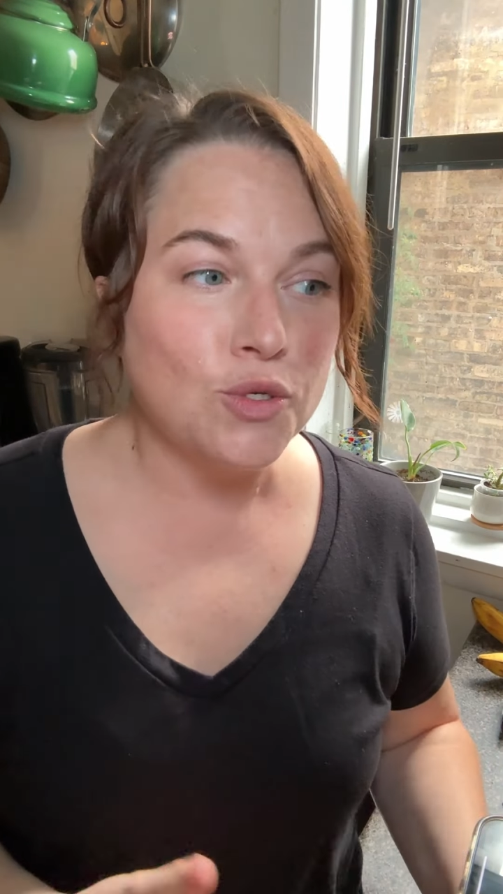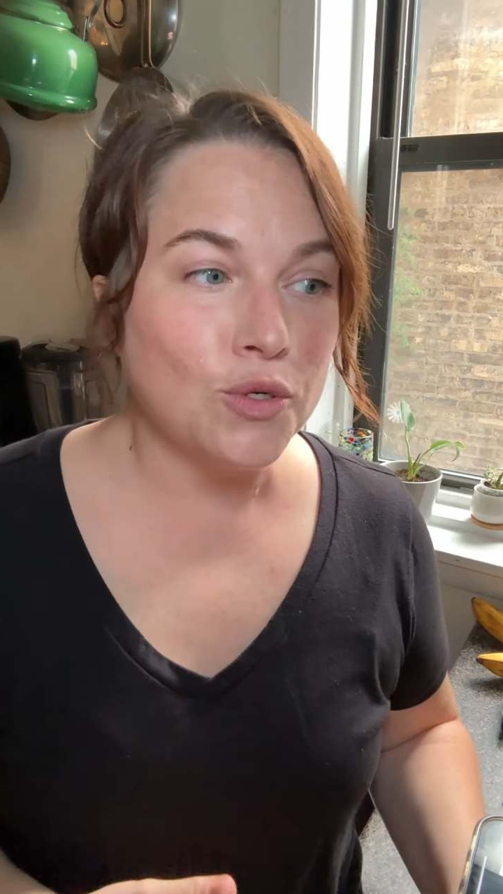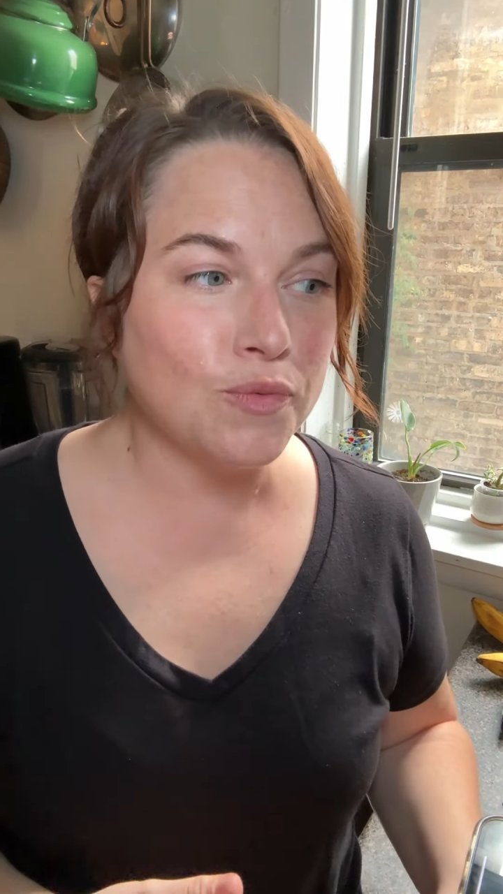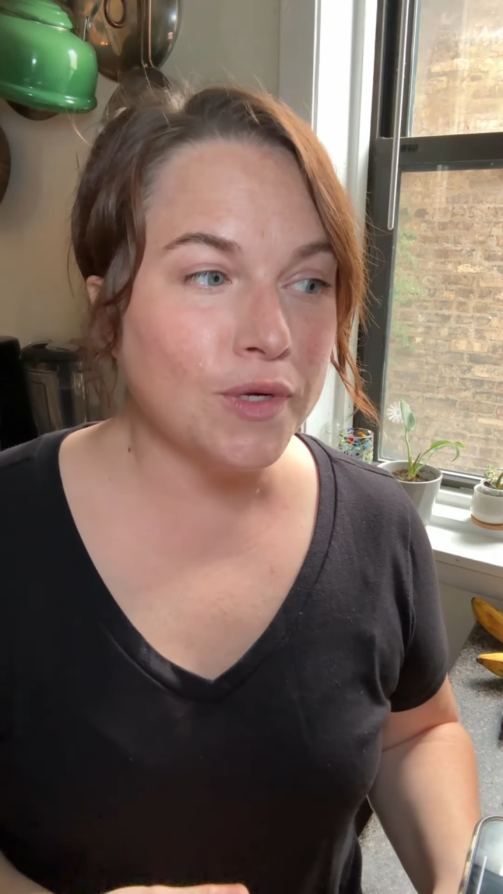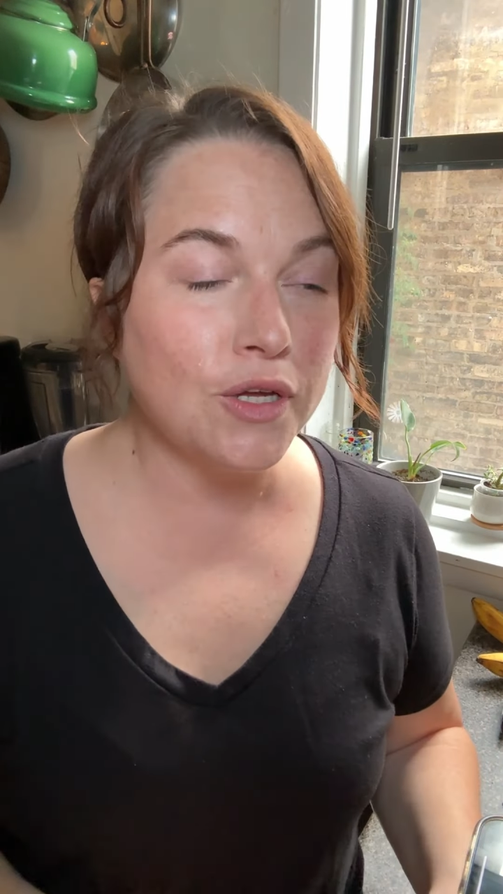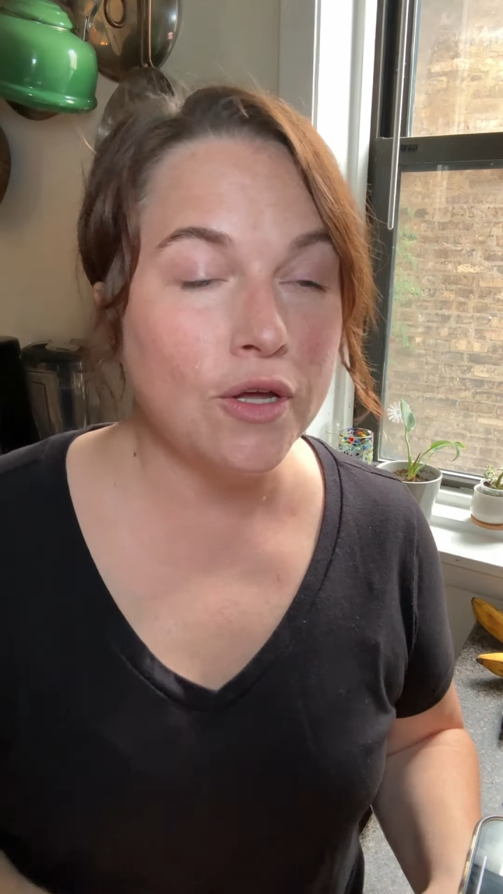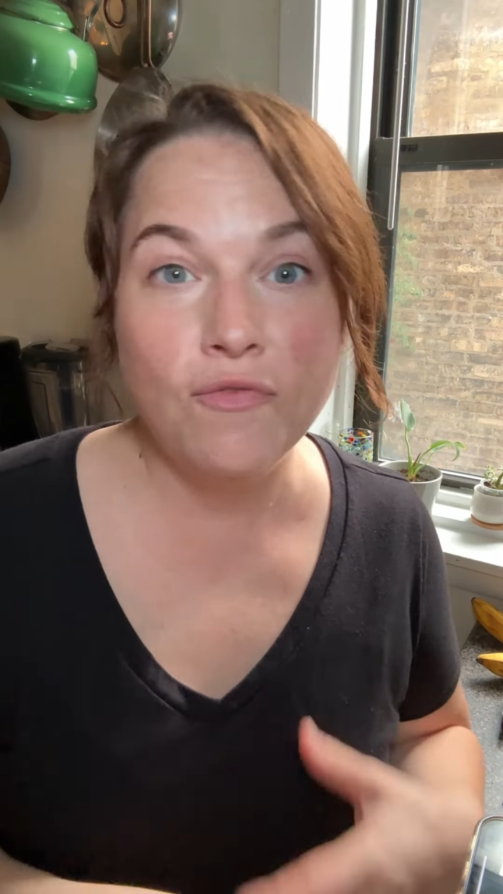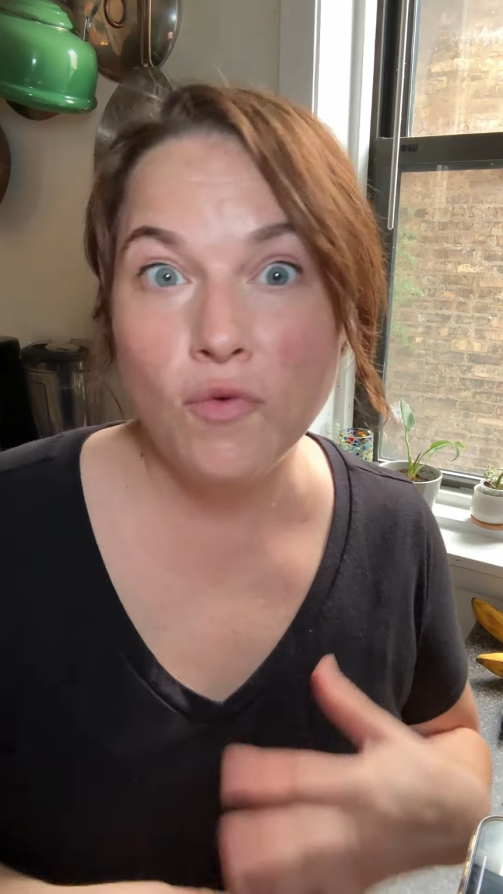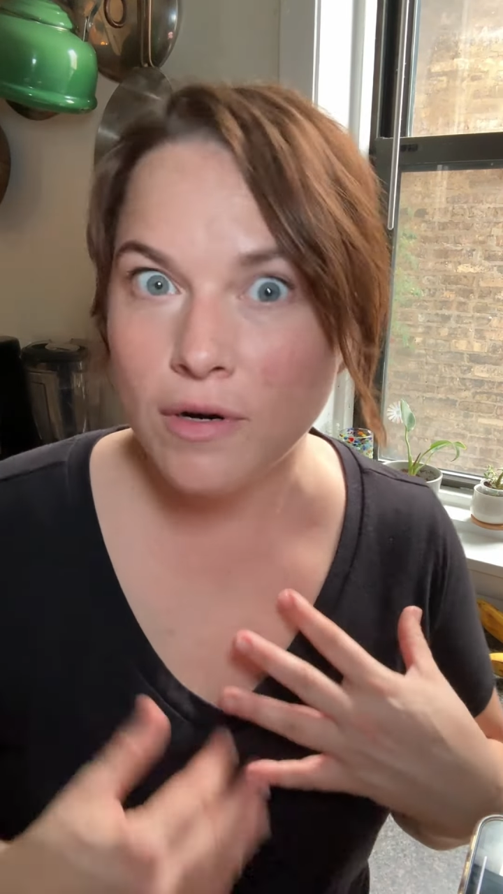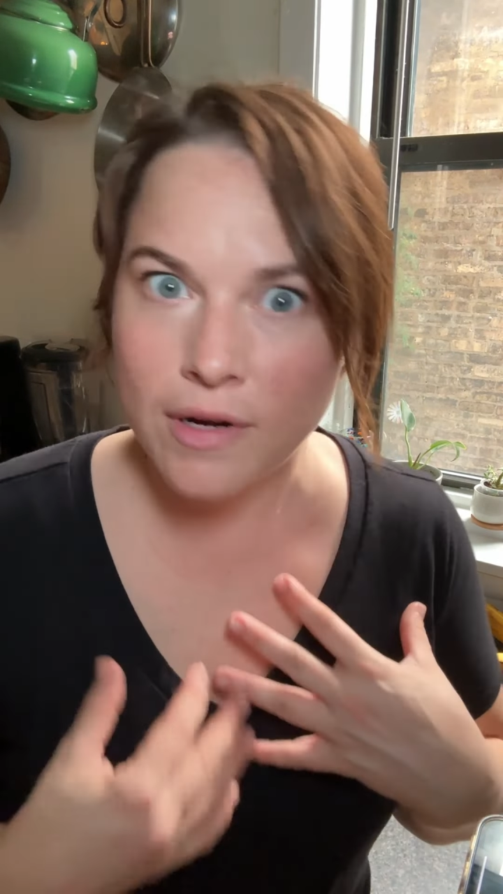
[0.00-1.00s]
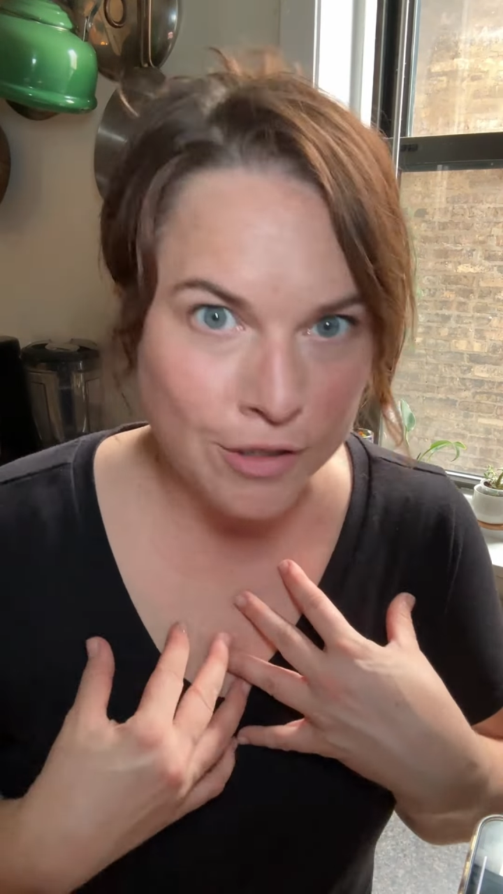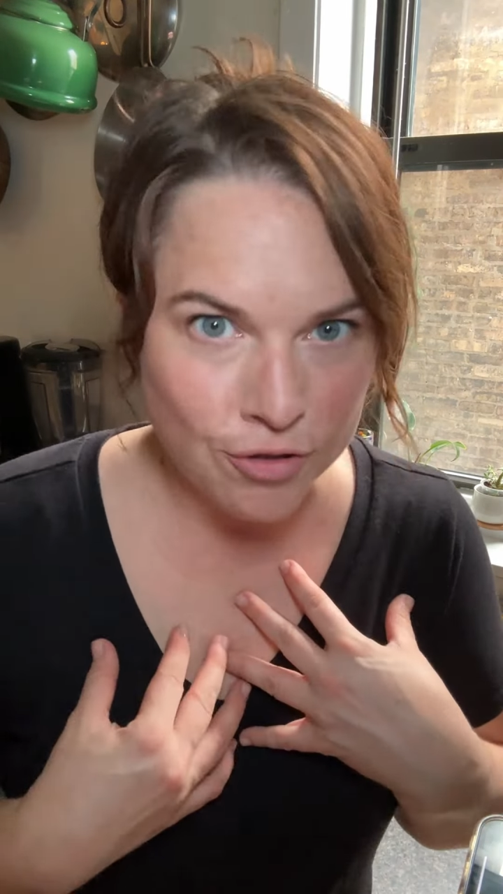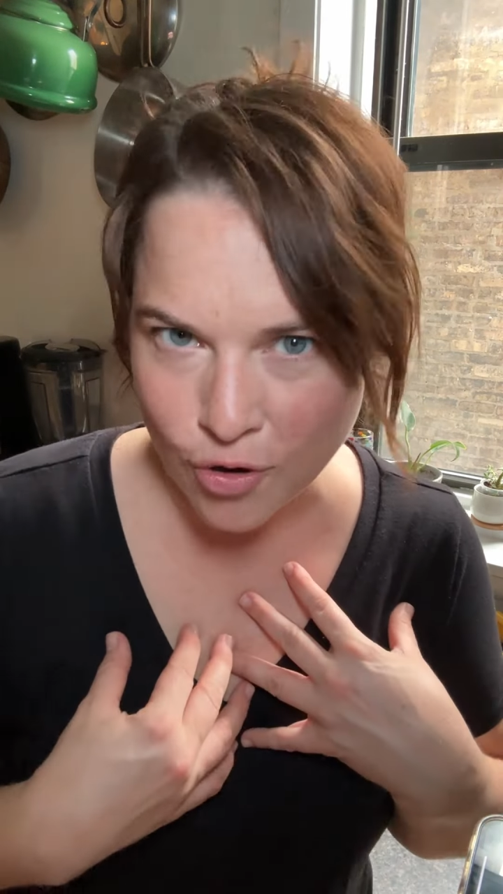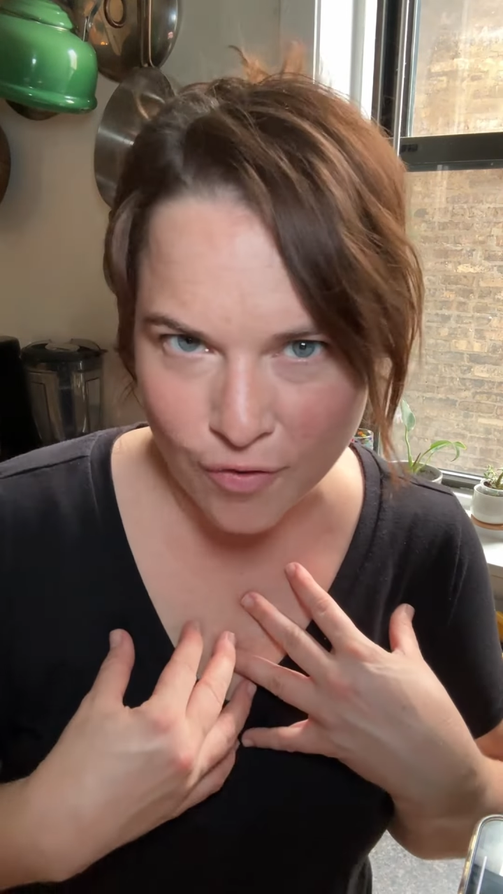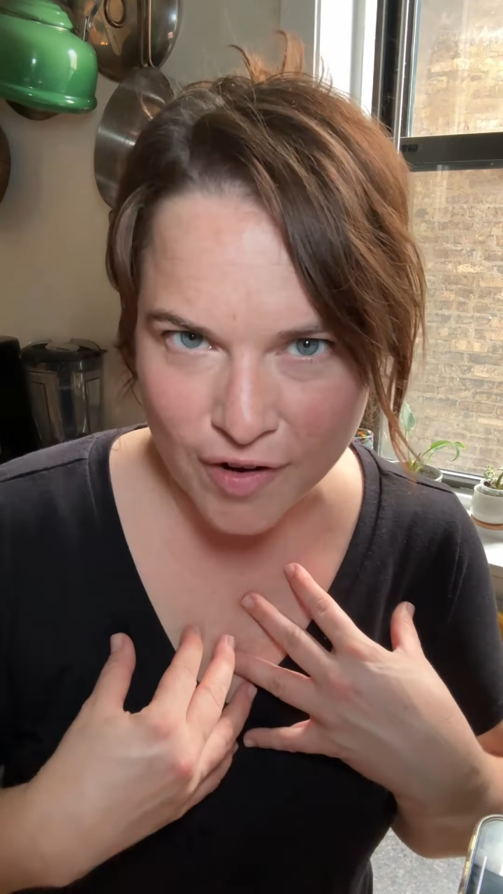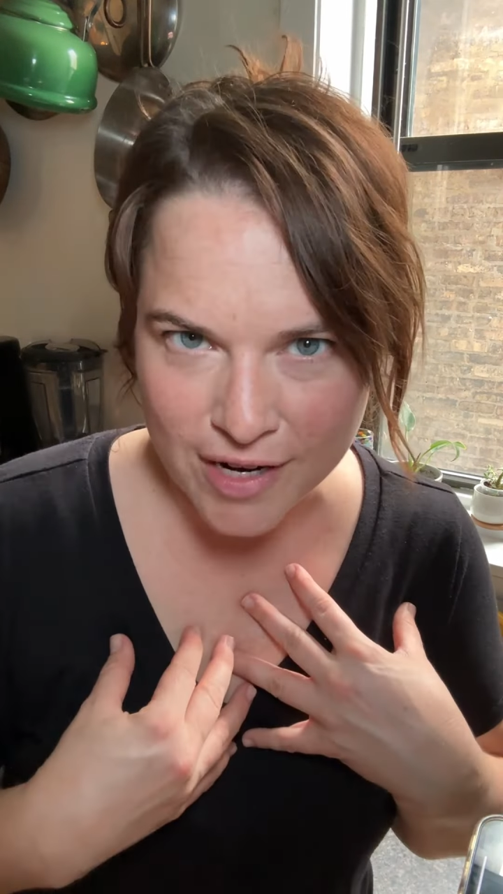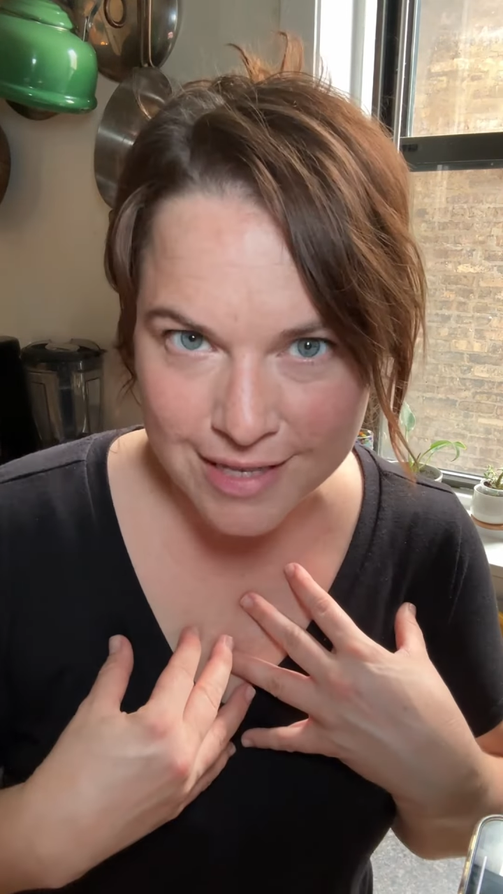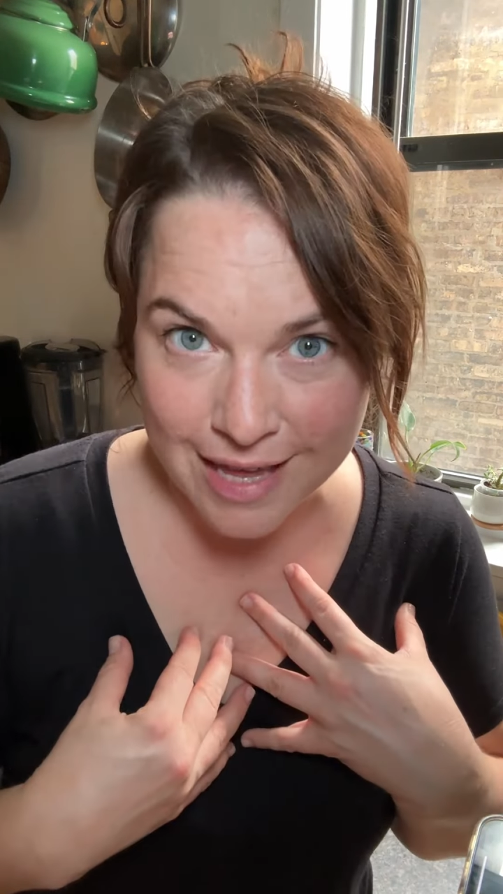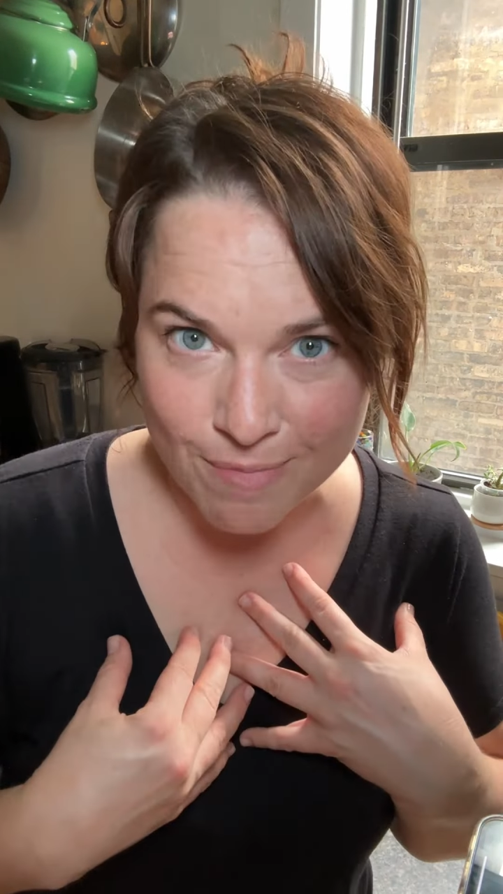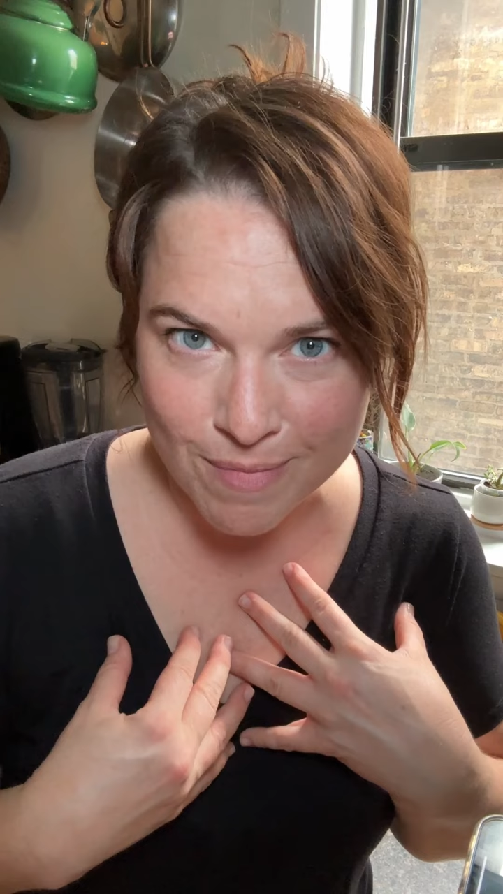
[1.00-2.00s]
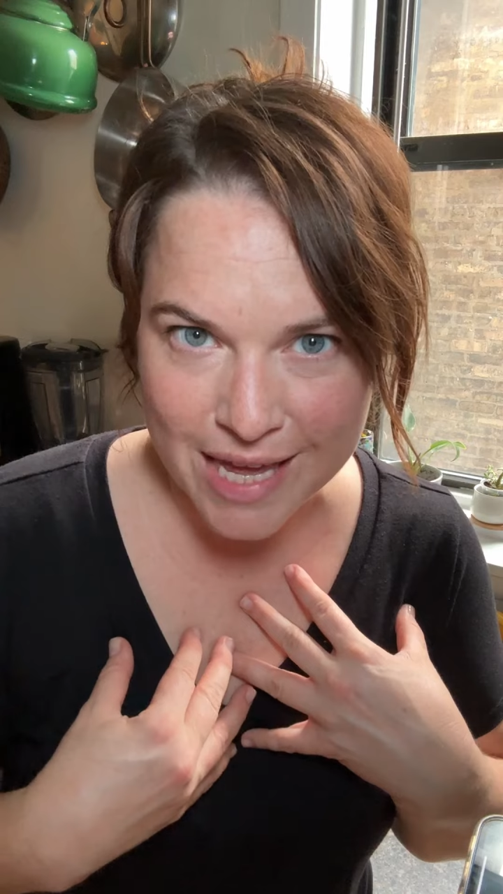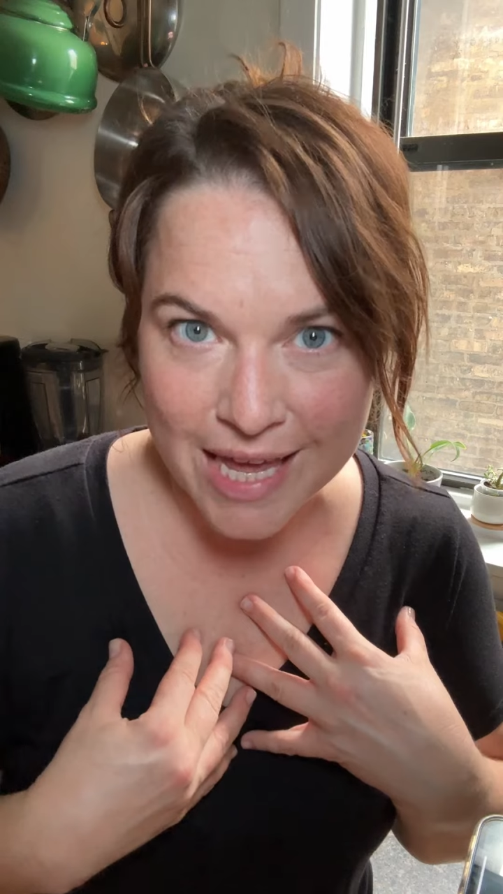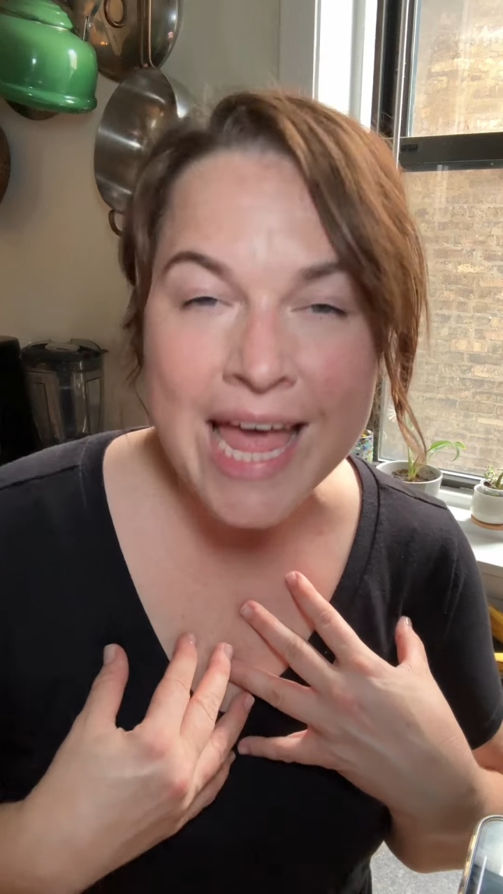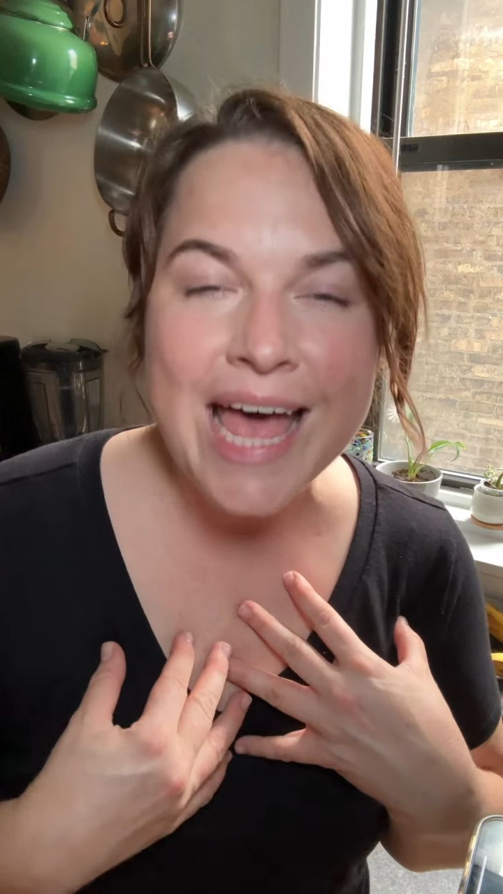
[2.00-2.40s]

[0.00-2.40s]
So it's really good for control freaks like me,